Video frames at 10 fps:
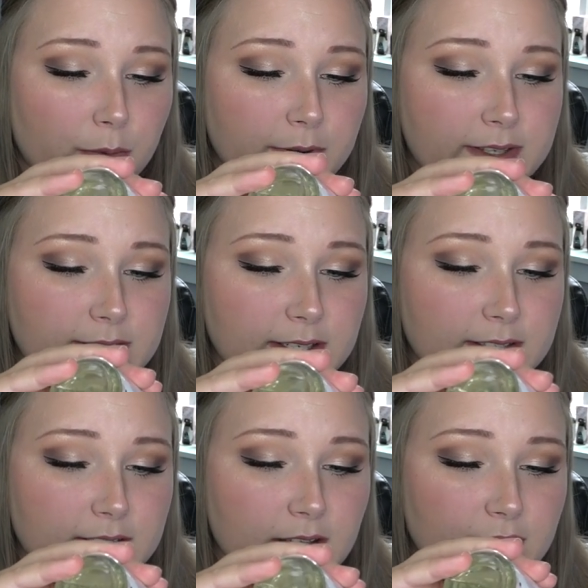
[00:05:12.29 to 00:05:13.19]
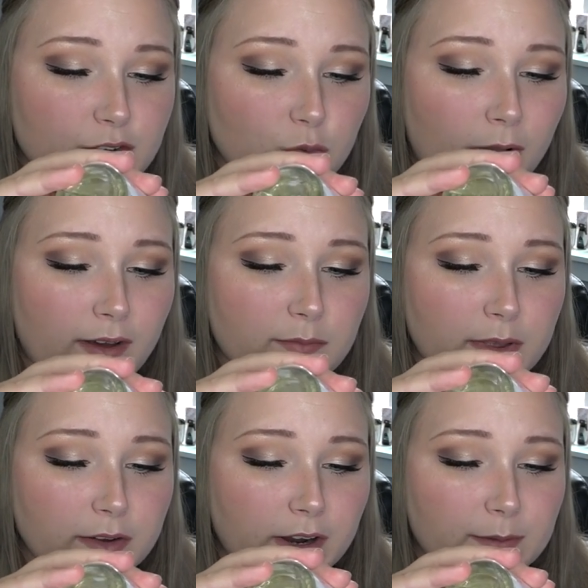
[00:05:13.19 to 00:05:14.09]
3, 6, and 12
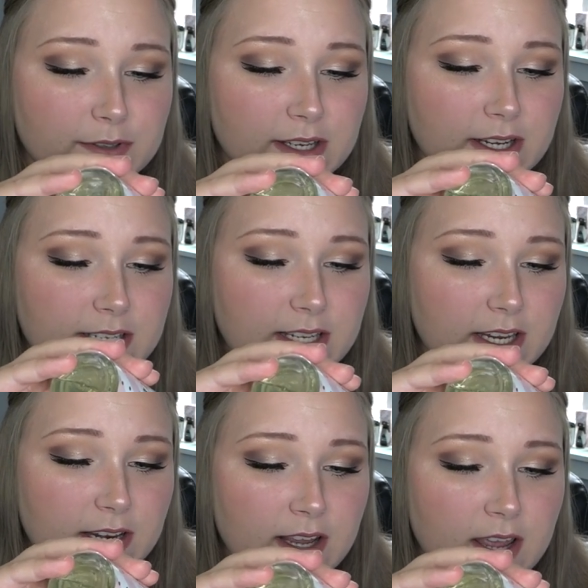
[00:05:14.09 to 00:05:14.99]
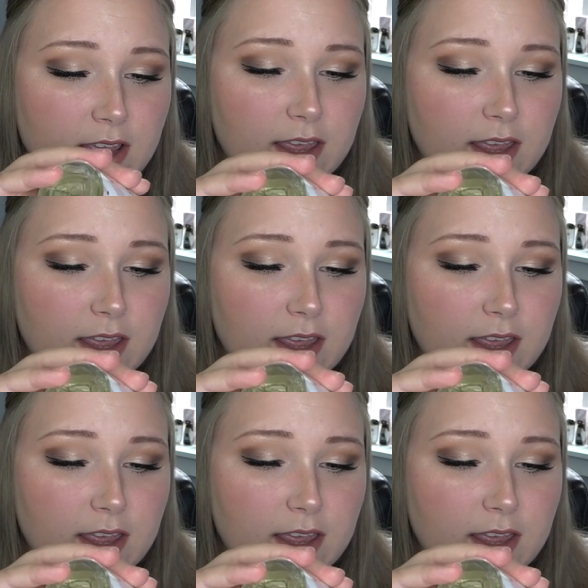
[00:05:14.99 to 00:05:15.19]
milligrams nicotine.